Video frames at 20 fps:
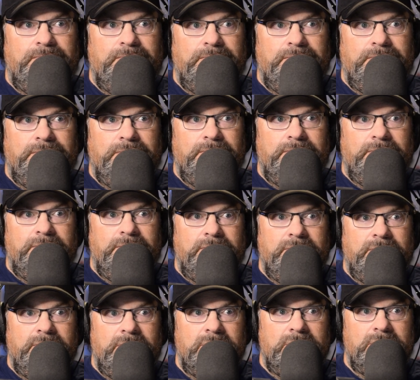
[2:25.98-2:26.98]

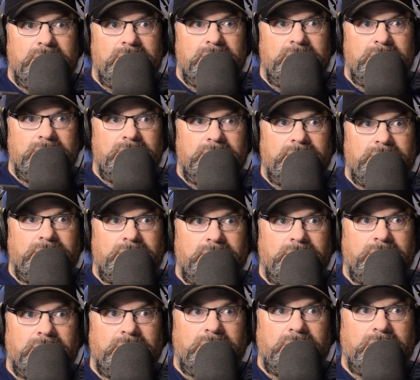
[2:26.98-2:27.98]

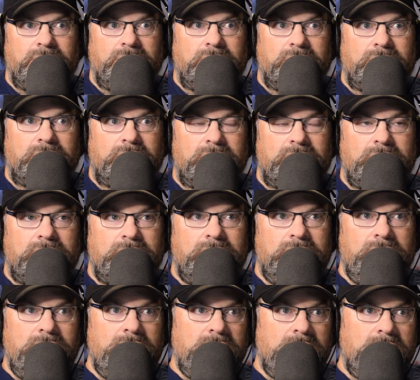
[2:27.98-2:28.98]

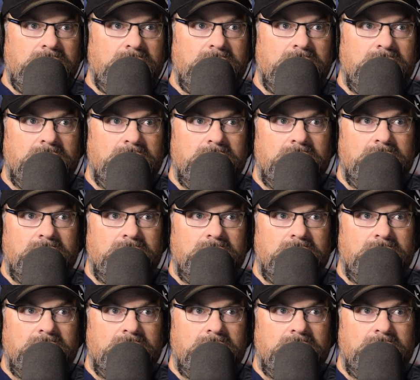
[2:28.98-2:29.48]
This person isn't speaking.